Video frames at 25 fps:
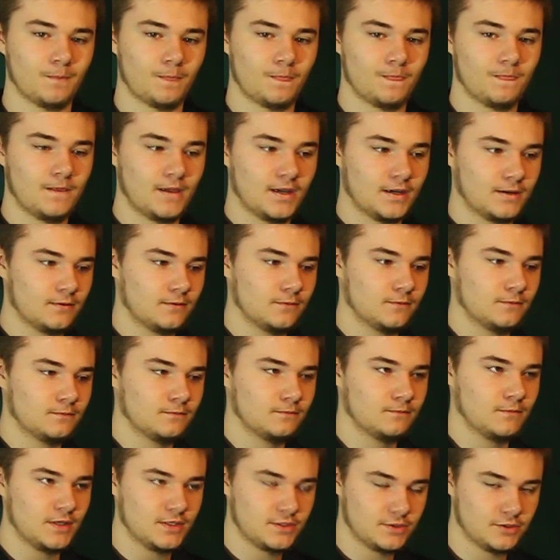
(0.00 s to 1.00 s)
Now,
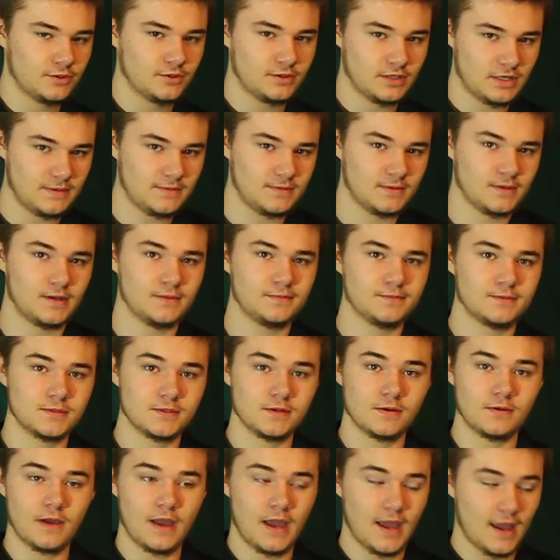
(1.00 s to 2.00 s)
make sure you keep it up
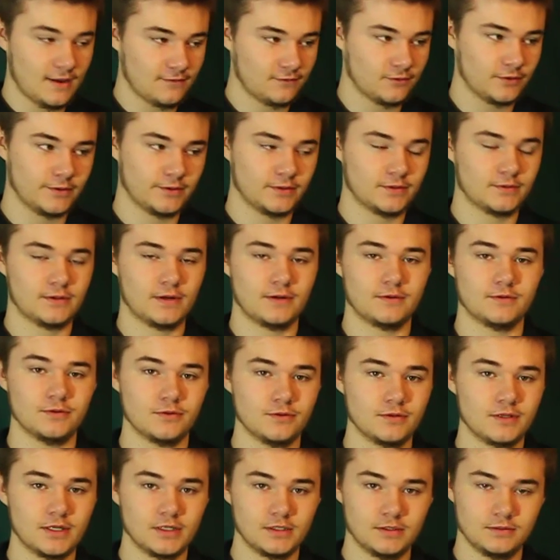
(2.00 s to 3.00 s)
so everyone around
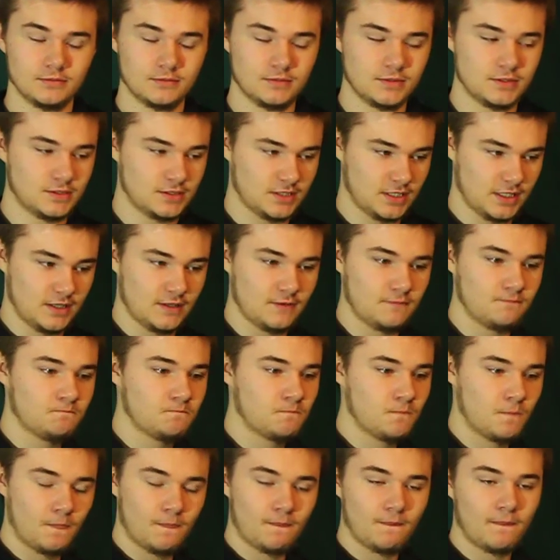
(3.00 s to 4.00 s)
you can see,
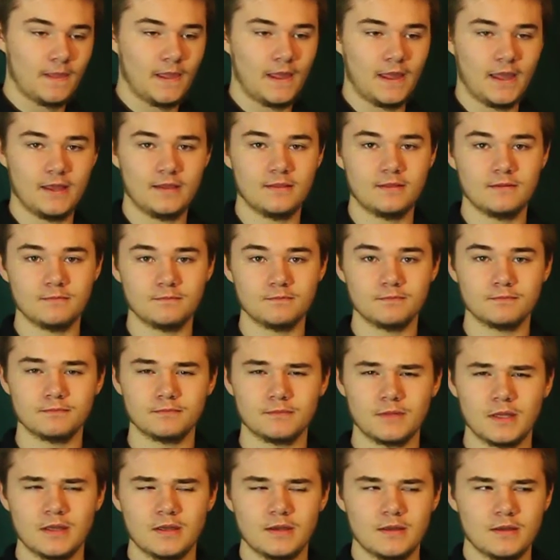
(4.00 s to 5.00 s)
and
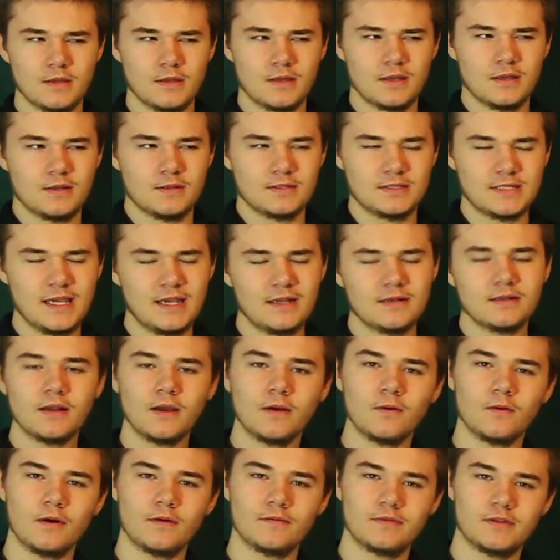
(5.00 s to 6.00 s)
take
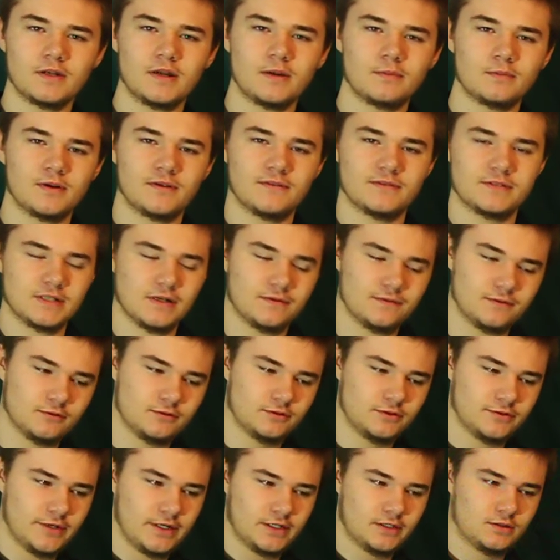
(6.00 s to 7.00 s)
note of the number of cell
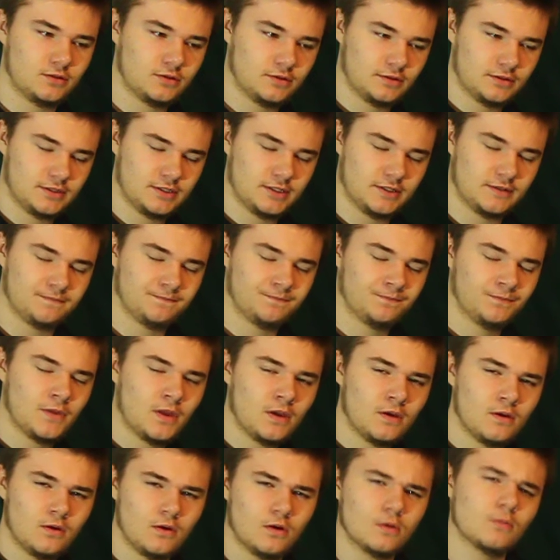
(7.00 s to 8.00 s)
phones you actually see.
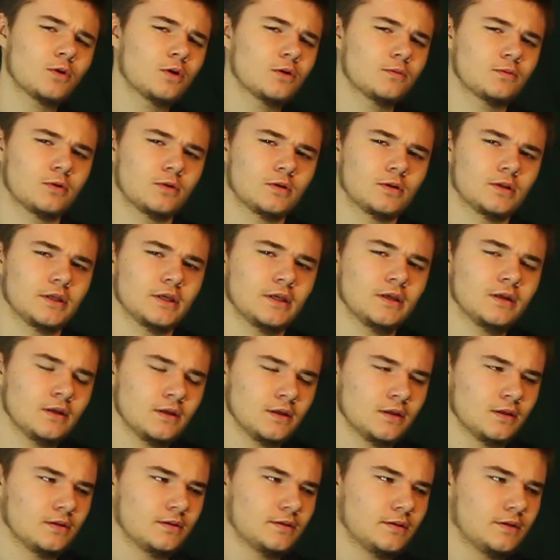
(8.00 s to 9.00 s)
Or more importantly,
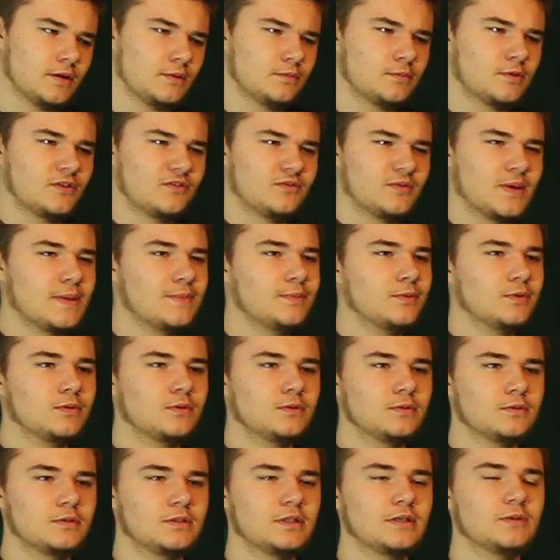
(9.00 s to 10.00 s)
the number of people,
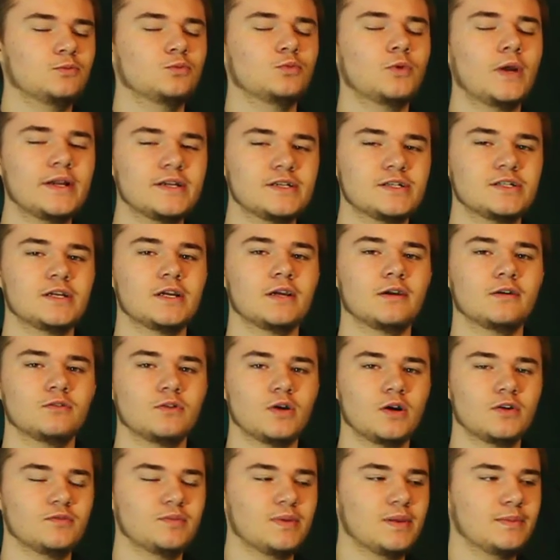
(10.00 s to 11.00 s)
the ratio
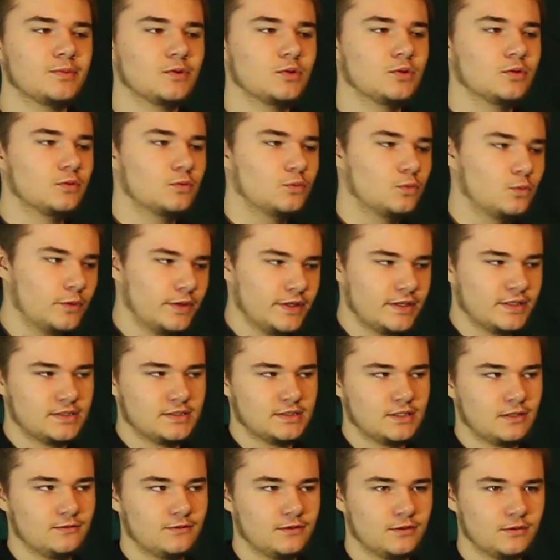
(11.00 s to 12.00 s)
of people with
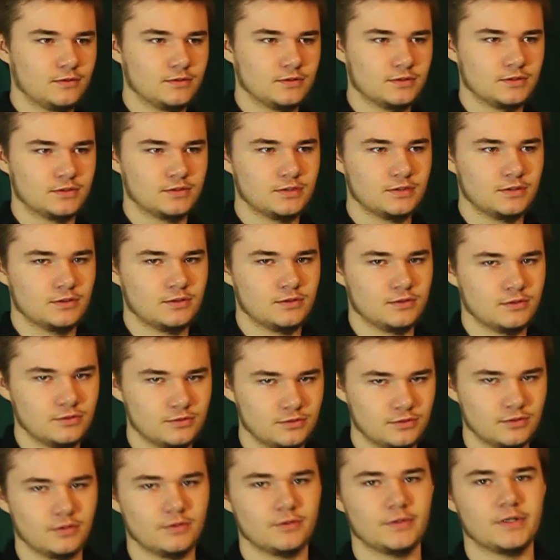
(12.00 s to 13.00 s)
cell phones
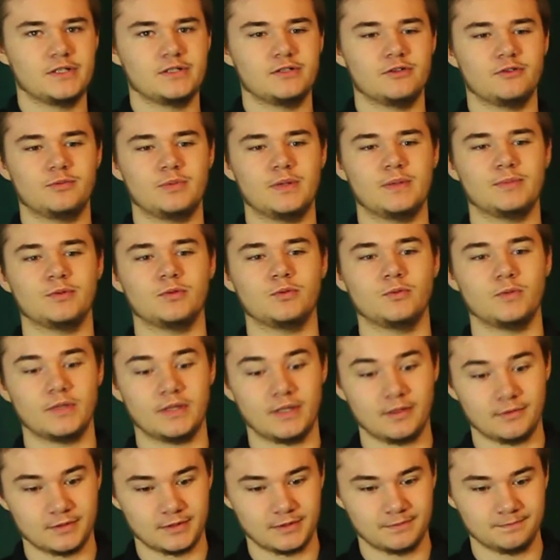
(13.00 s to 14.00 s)
to the ratio of people
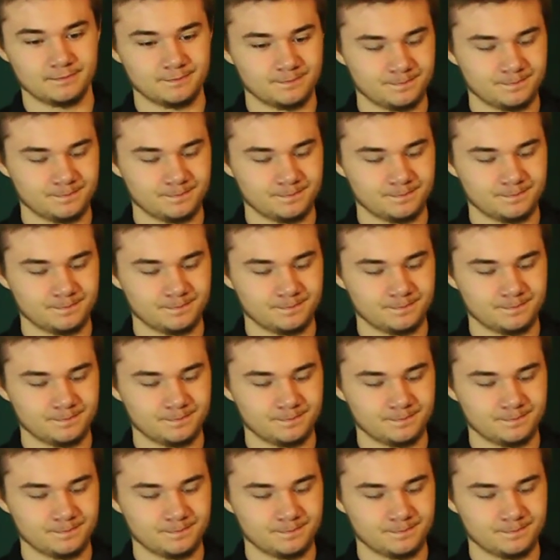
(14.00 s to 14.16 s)
without them.